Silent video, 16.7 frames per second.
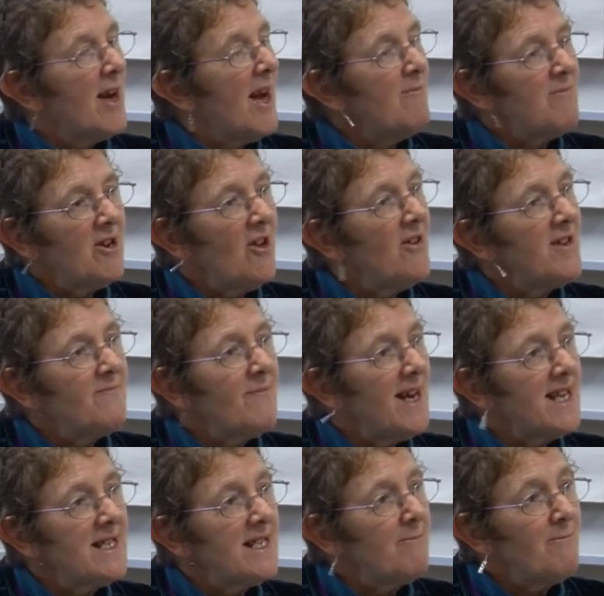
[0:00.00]
employed
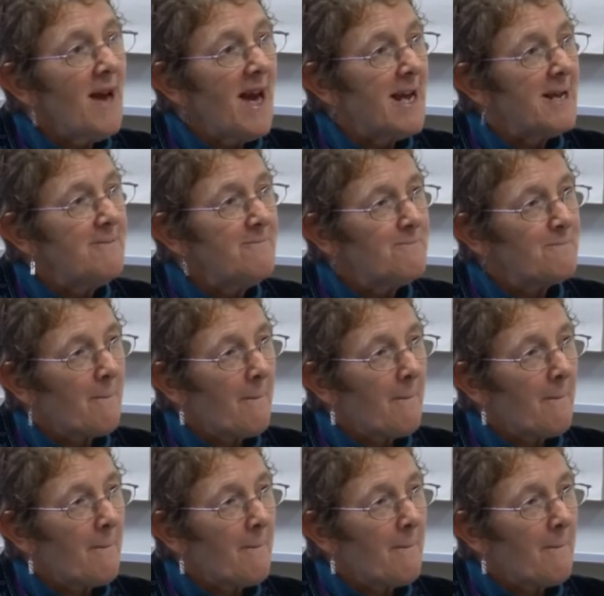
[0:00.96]
mainly men,